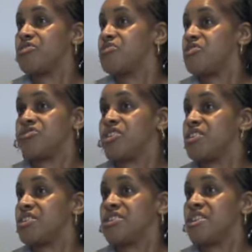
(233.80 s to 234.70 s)

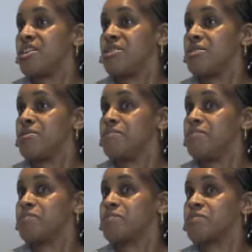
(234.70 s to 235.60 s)
during
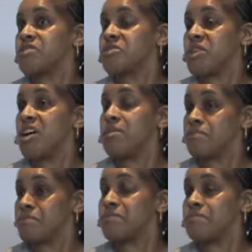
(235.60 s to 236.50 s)
the
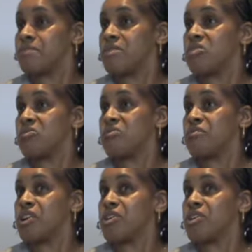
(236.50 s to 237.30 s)
time of